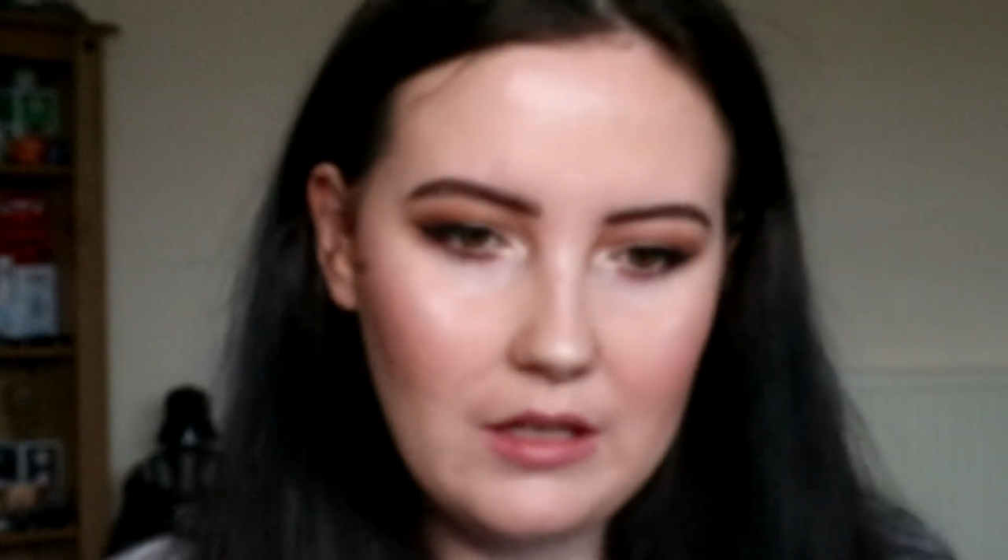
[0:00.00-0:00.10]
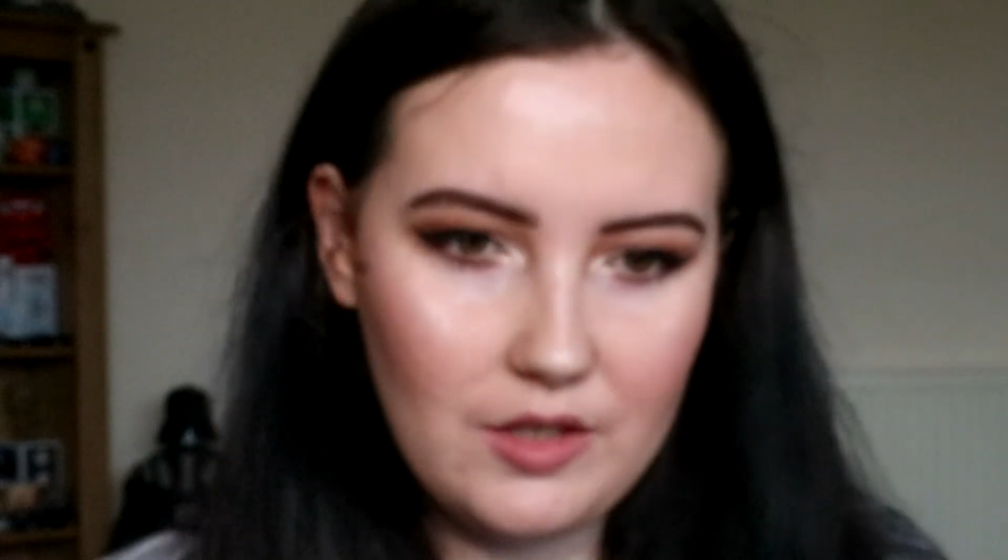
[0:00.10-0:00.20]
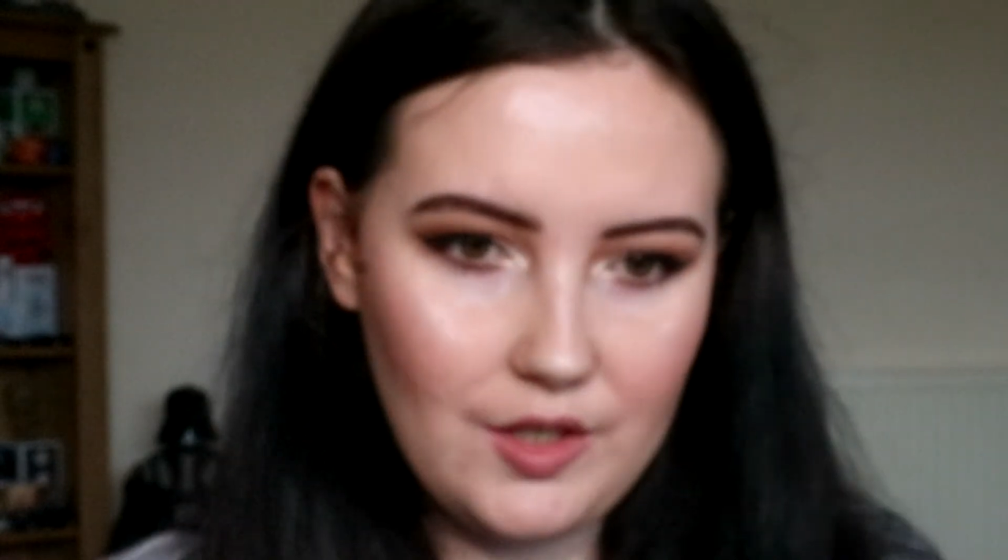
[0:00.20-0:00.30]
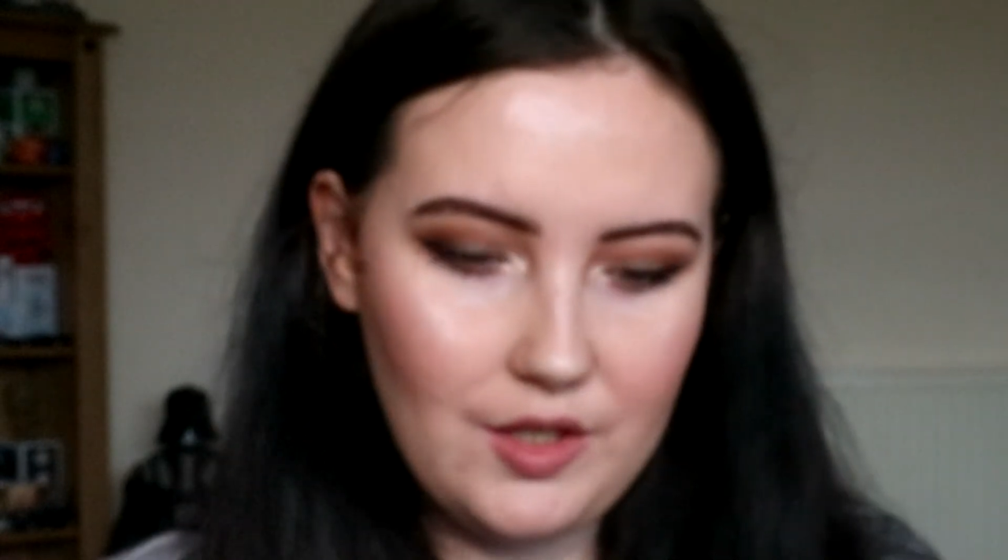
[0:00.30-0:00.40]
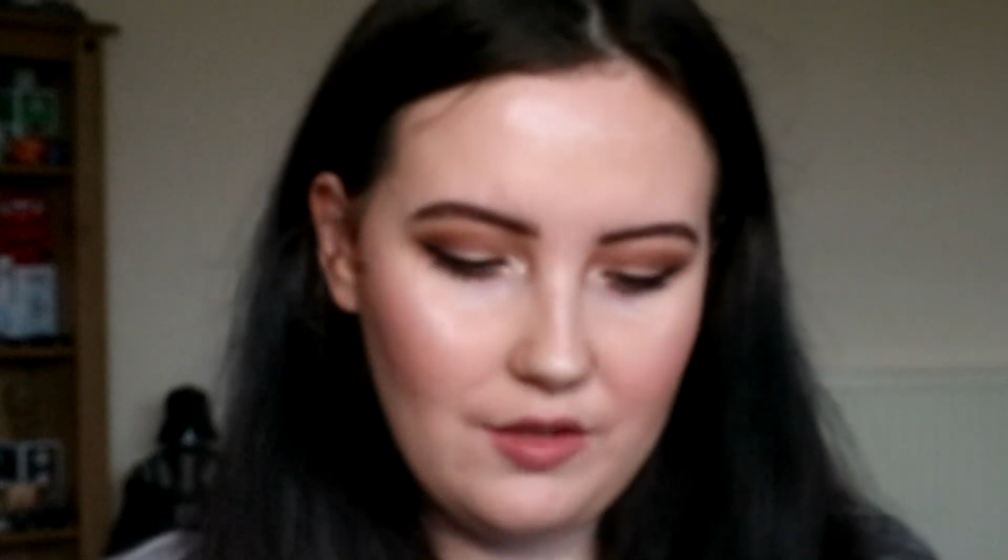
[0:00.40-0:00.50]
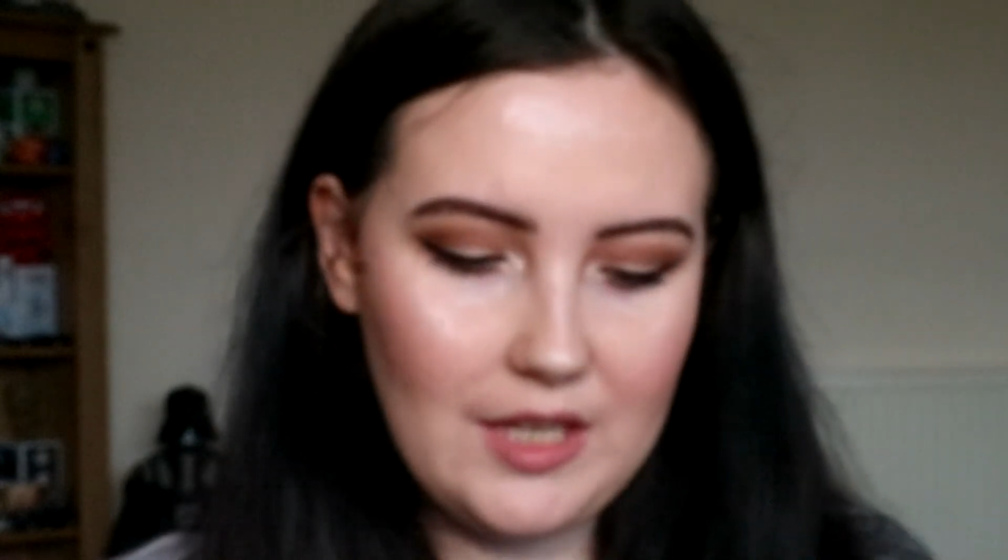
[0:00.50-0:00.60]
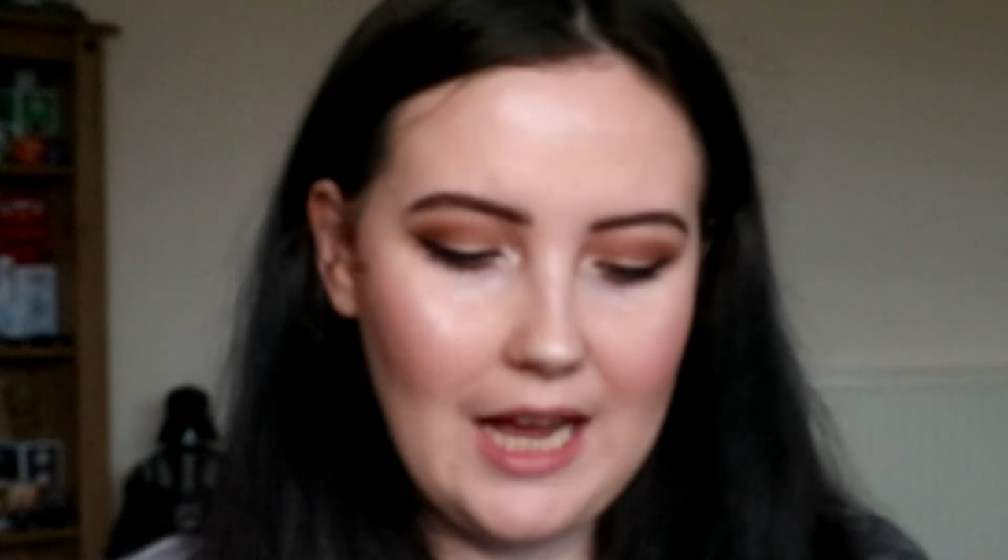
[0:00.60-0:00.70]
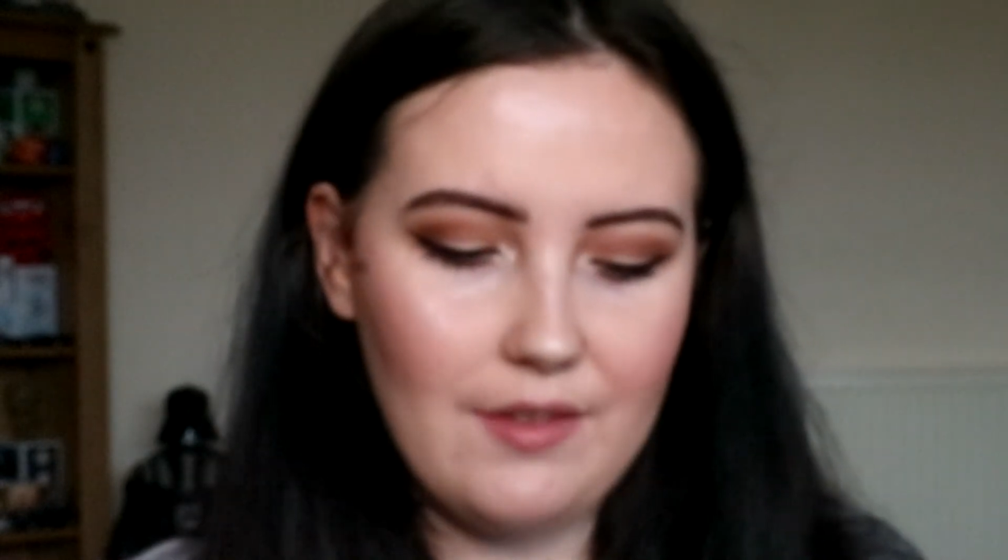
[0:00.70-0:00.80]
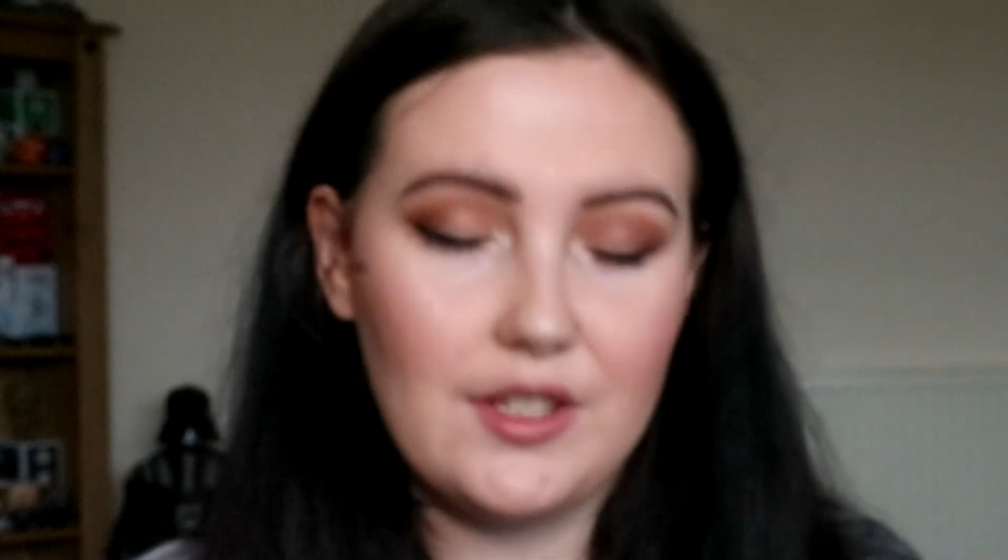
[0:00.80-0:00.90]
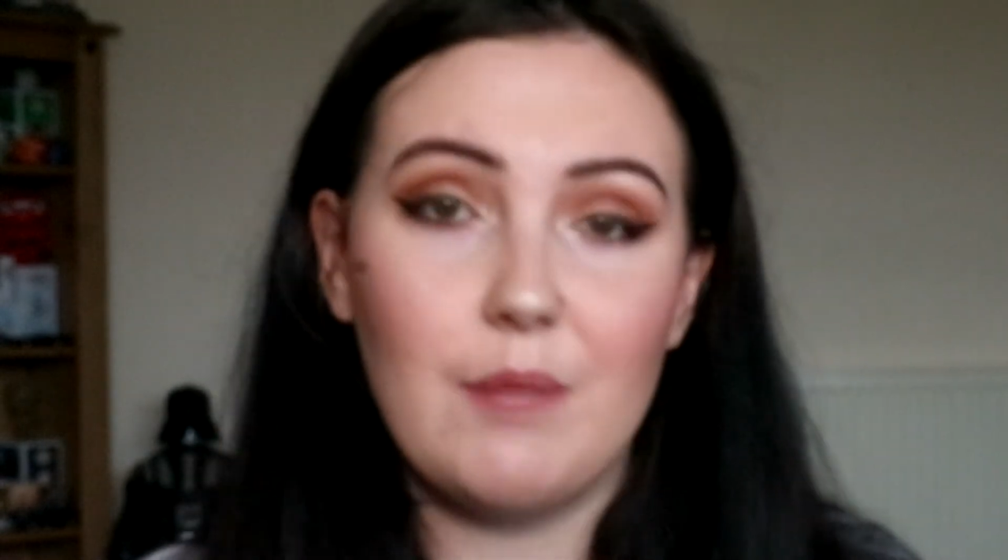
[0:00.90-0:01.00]
Just to
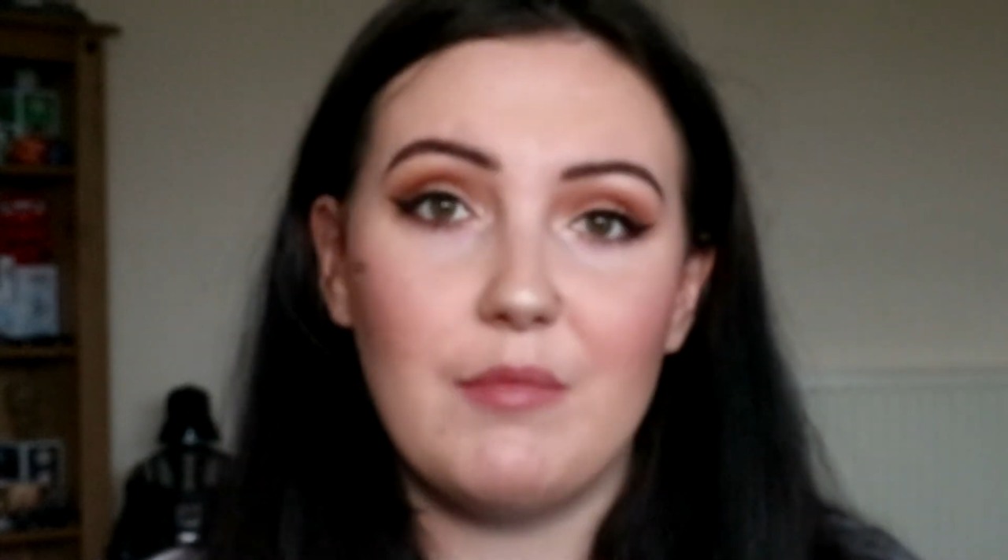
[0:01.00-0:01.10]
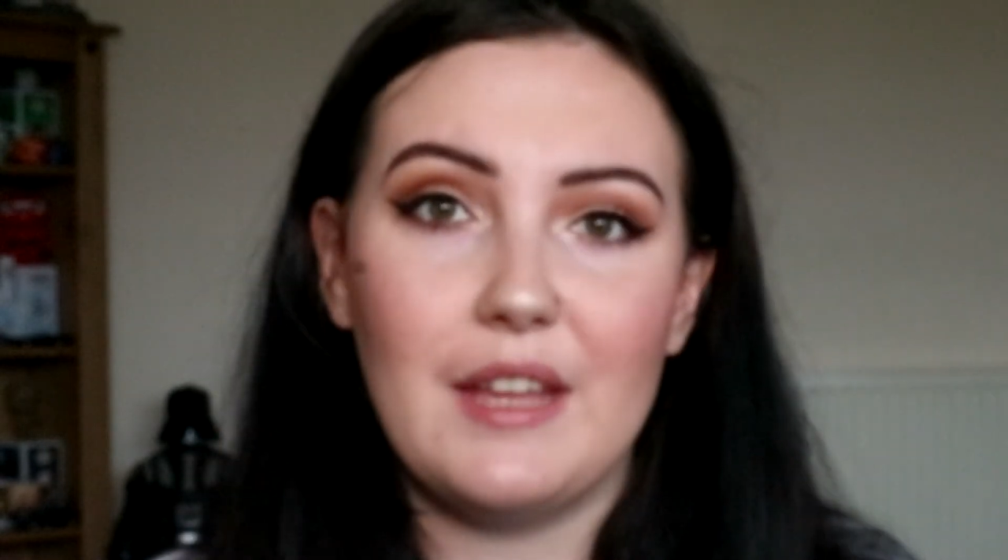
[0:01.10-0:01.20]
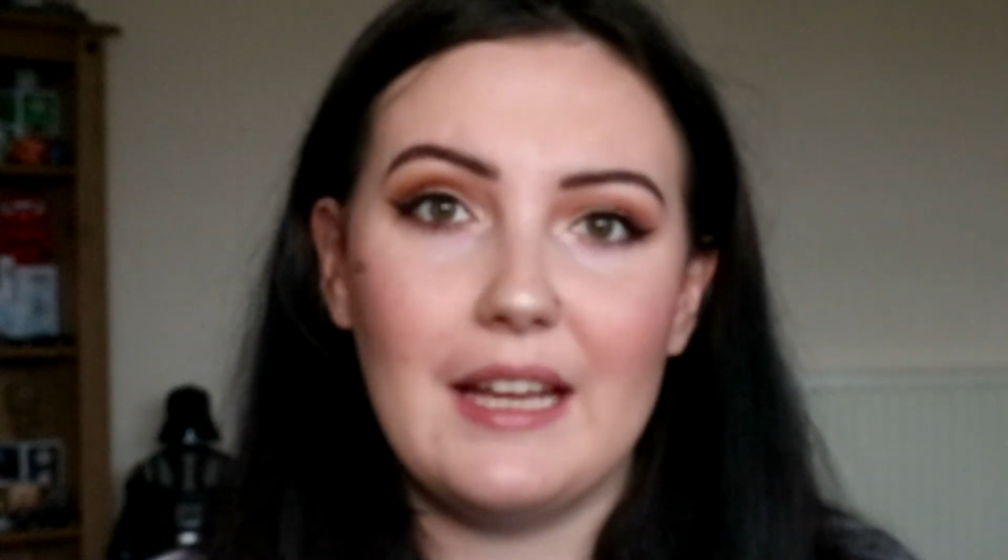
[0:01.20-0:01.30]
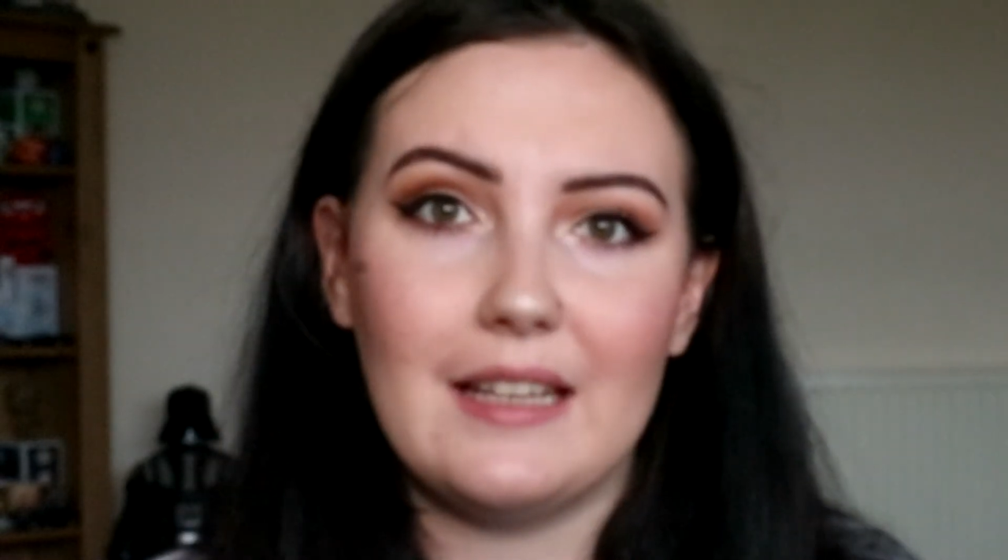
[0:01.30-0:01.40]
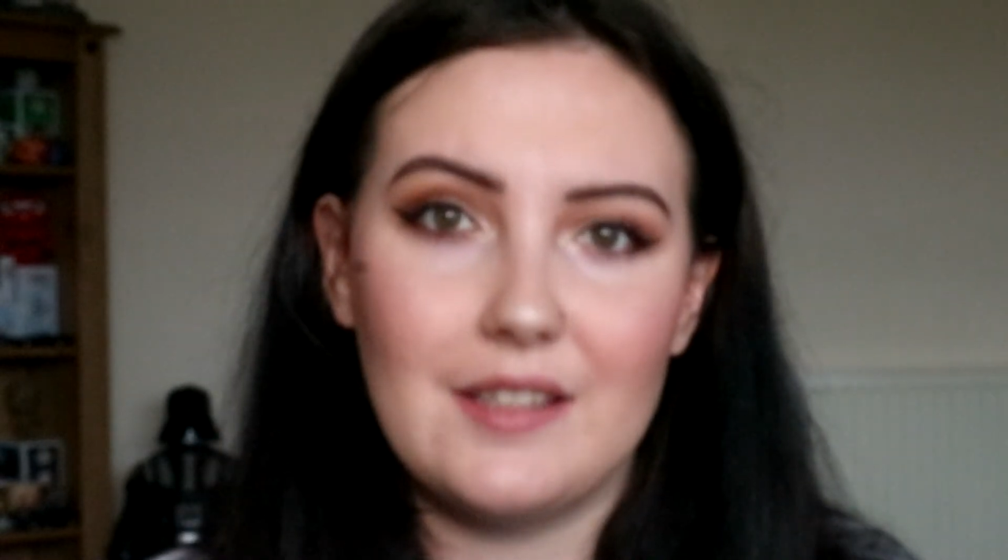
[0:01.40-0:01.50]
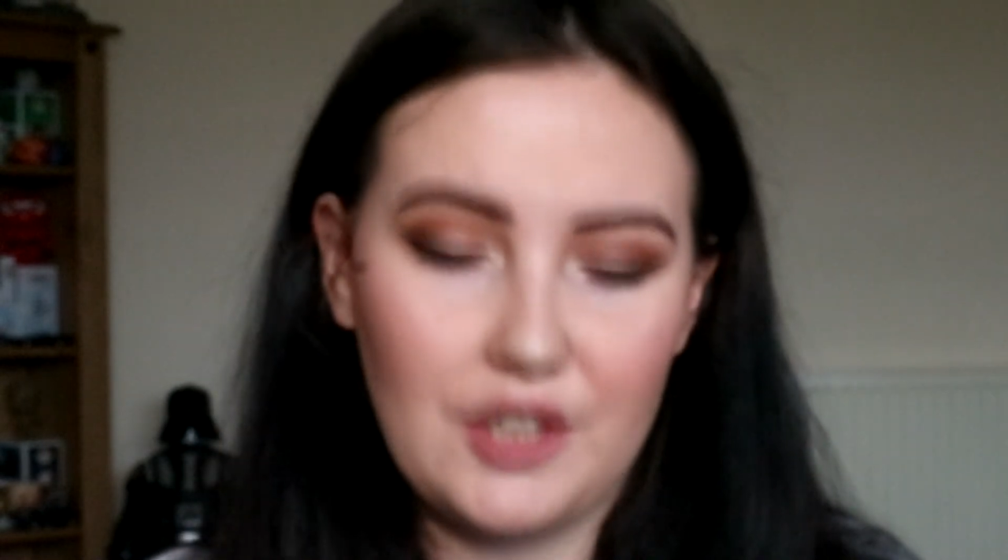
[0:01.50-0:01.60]
have something